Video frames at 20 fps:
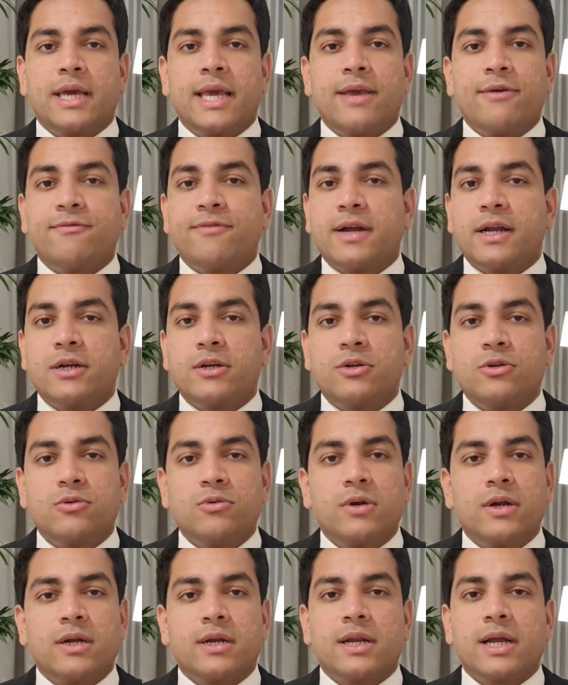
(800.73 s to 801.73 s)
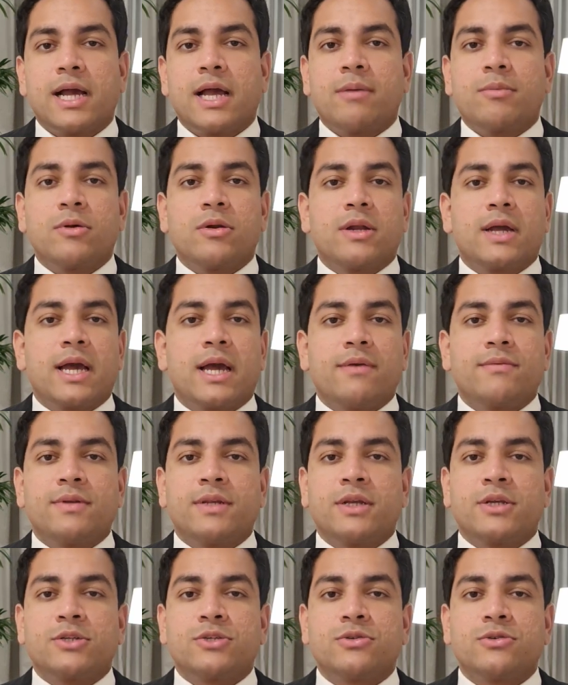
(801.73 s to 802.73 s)
If I do it, I'm going to have
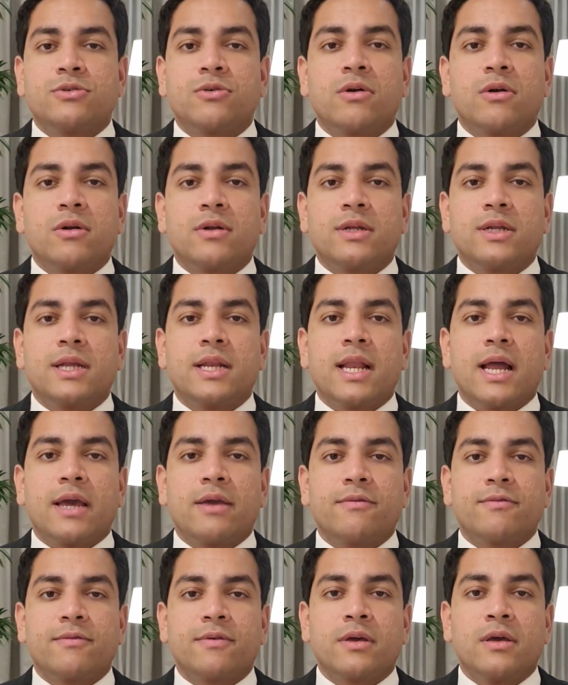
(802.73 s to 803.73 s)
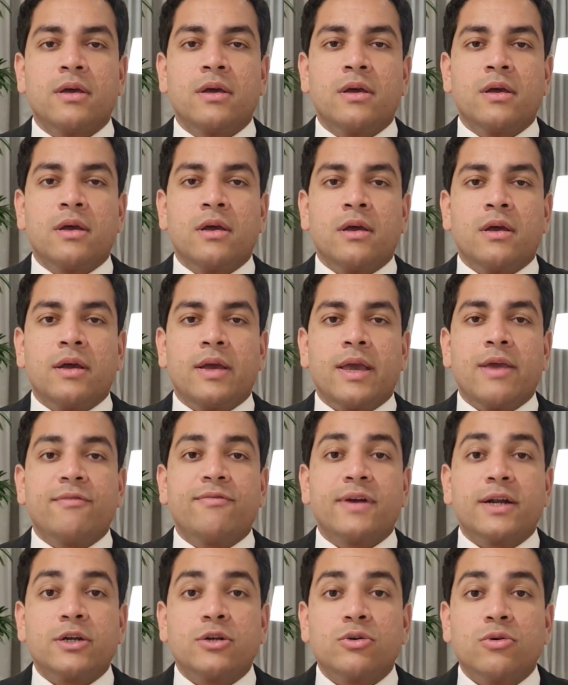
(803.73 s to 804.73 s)
an extraordinary life.
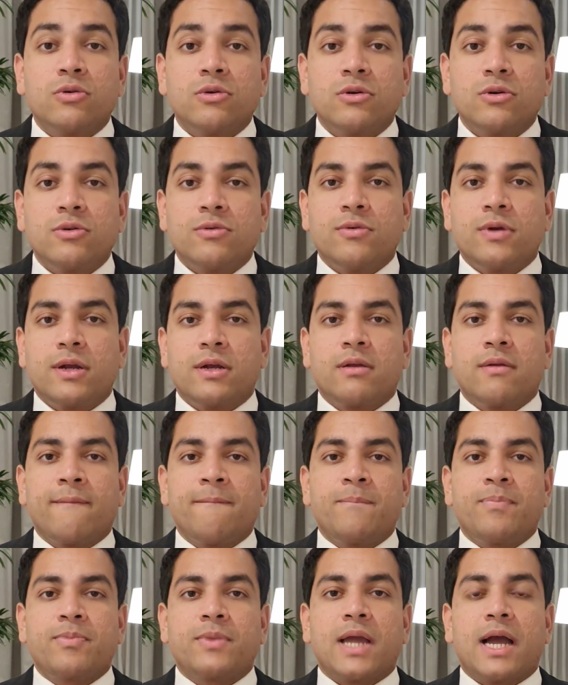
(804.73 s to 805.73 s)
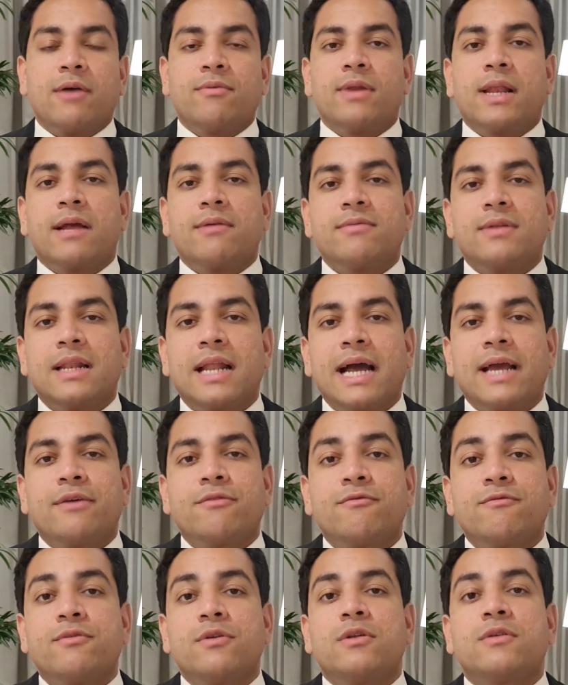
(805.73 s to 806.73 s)
If I don't do it, I will have
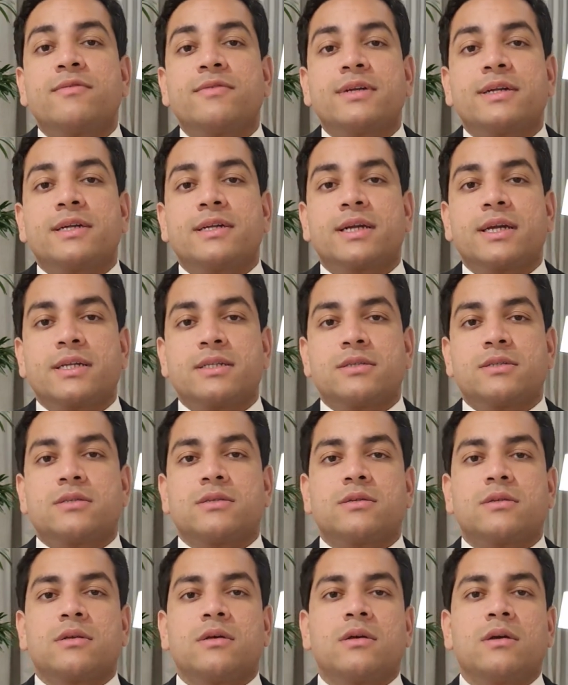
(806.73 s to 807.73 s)
life full of regrets.